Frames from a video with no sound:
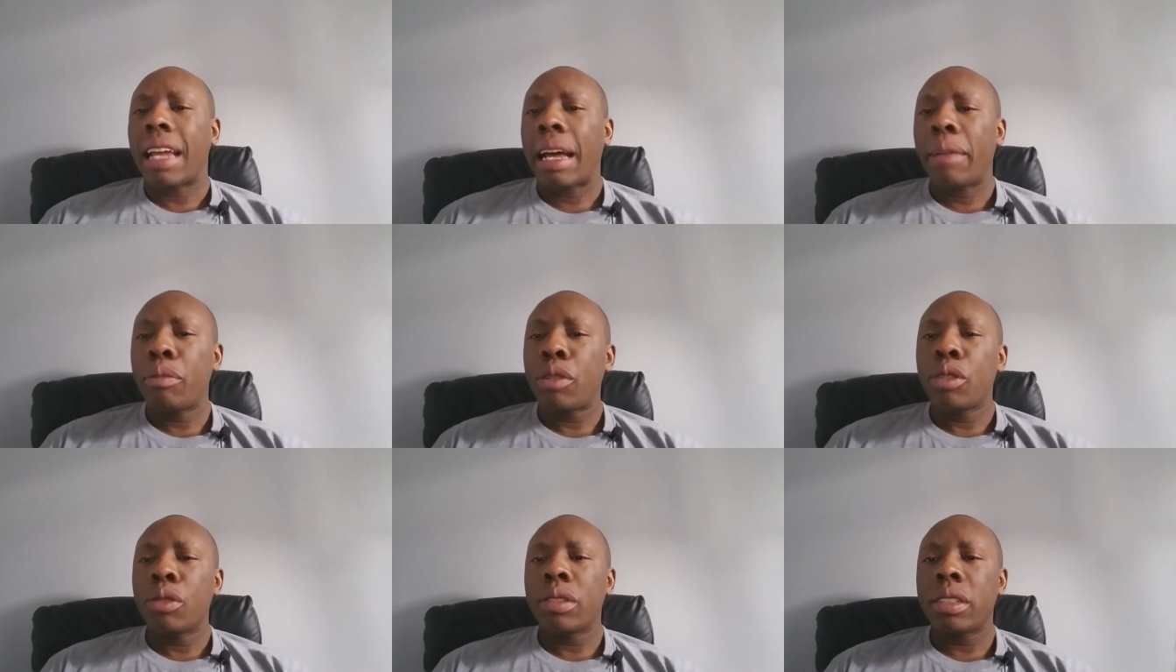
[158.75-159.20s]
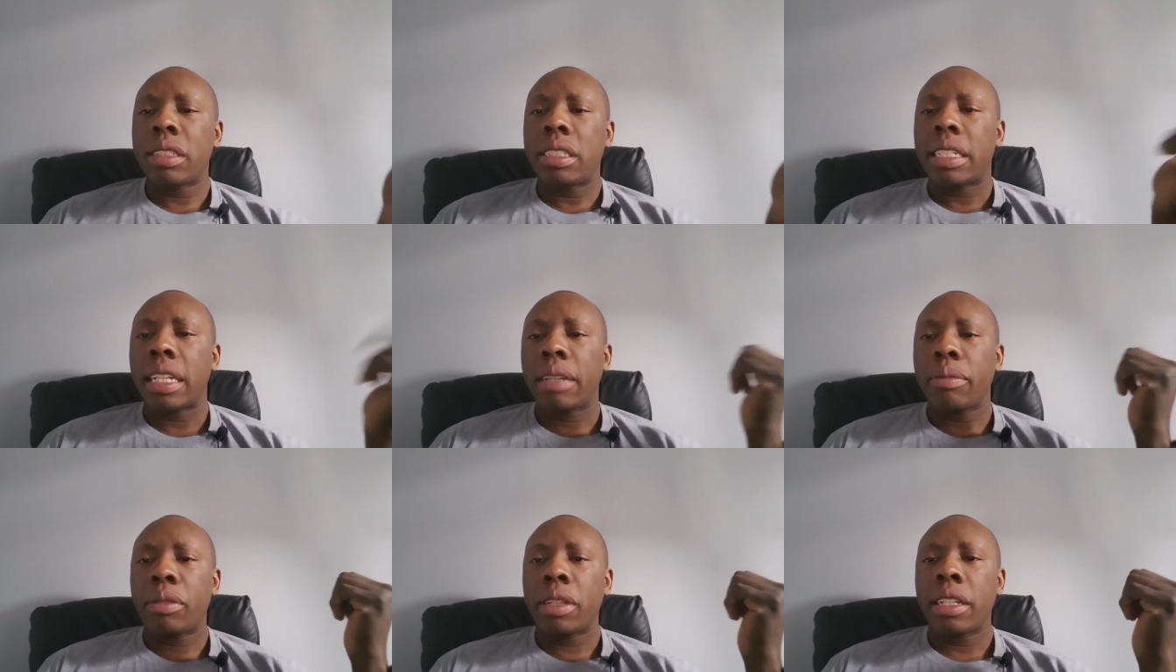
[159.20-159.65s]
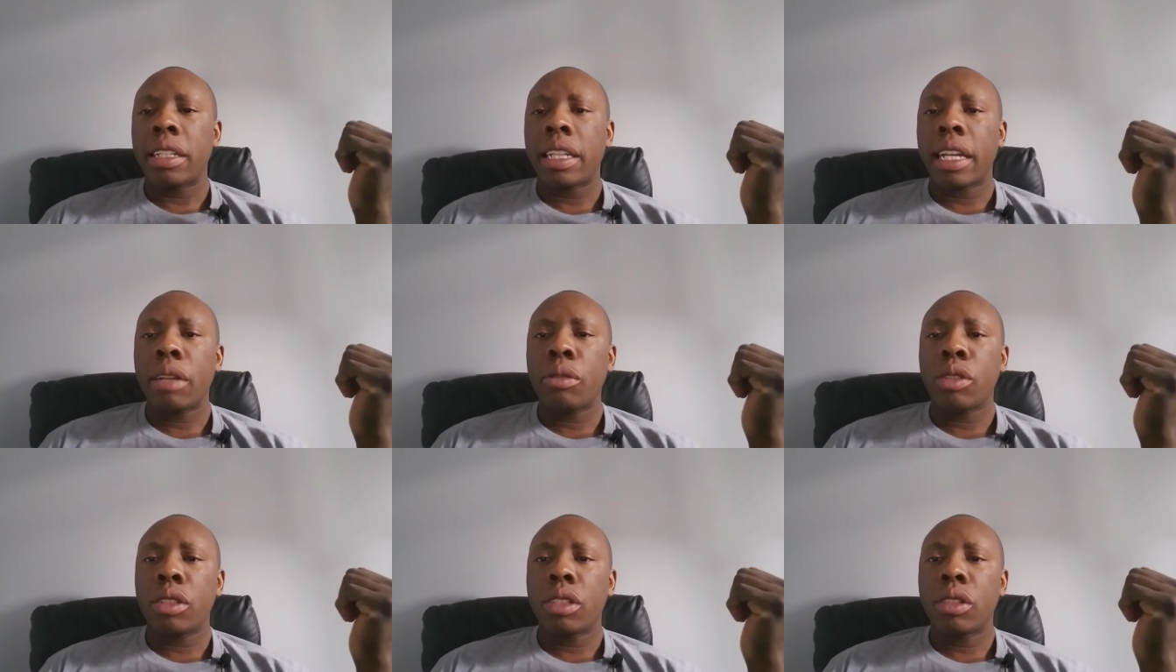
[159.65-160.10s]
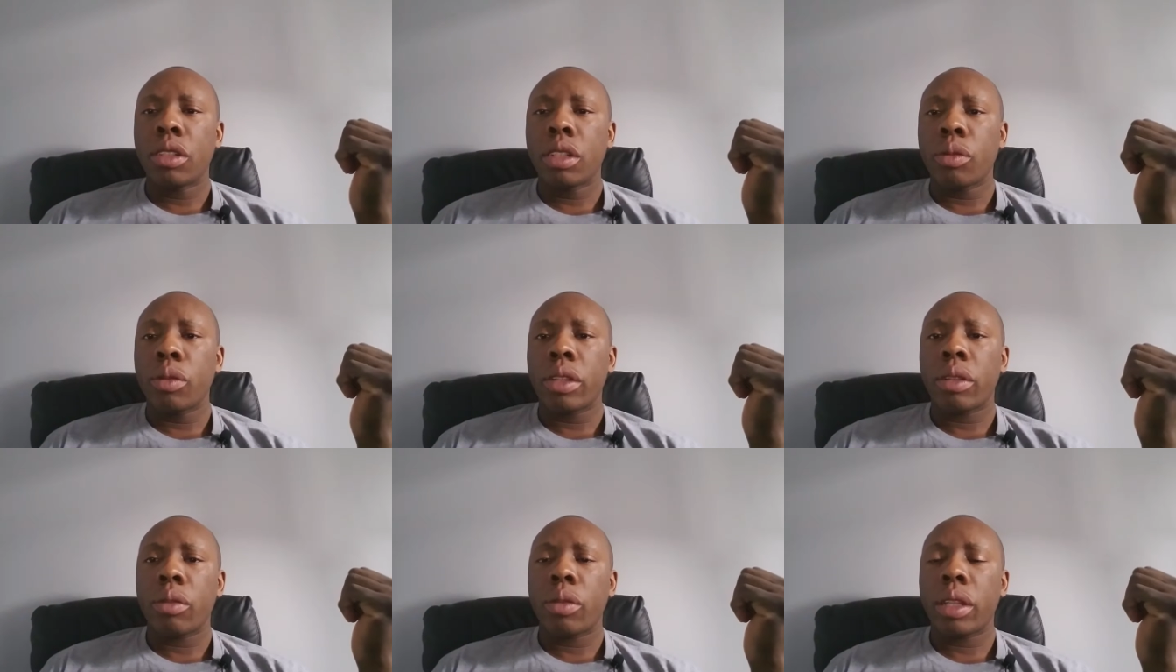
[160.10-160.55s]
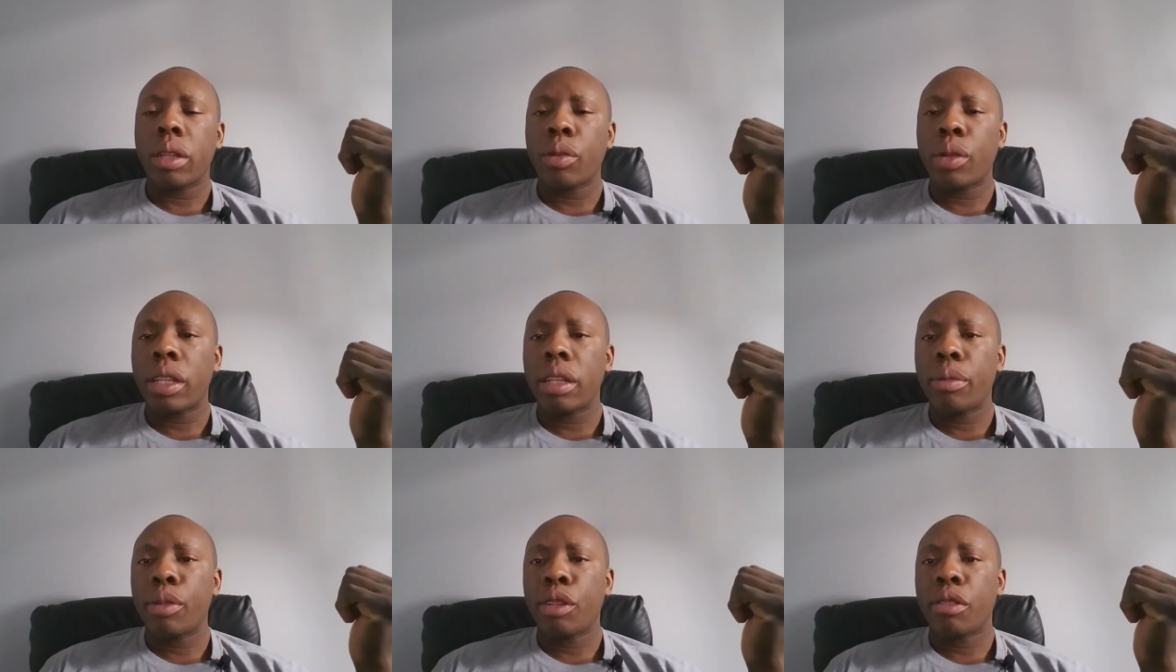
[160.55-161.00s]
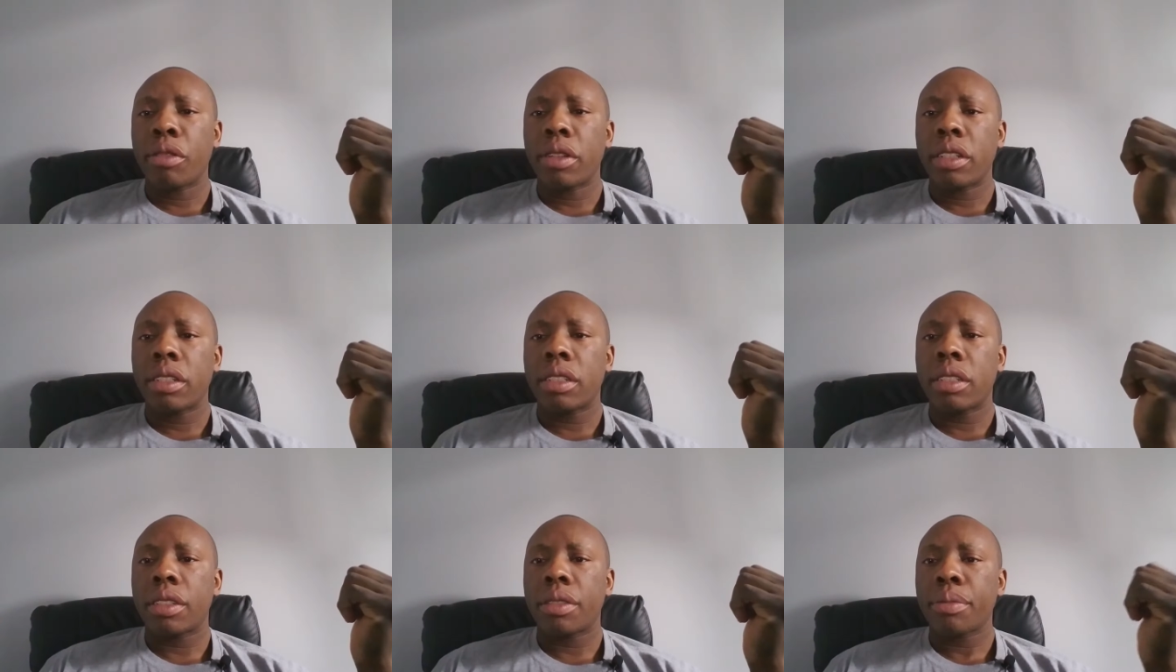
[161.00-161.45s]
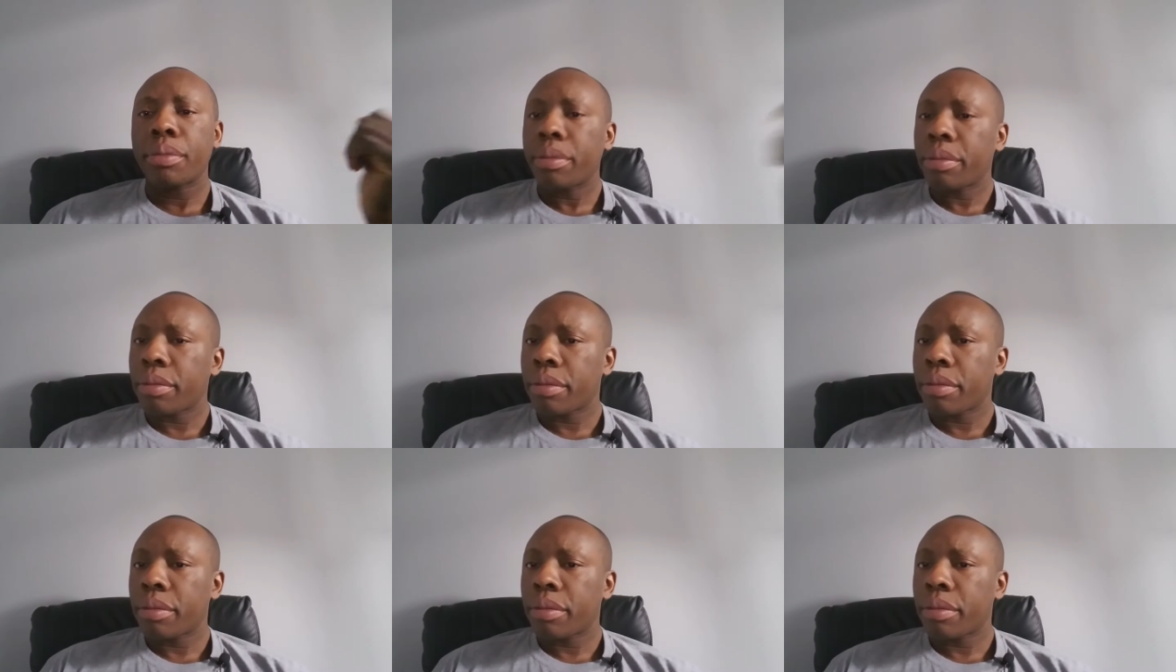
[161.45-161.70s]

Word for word: i'm doing the same thing they were doing with, with, with immigrants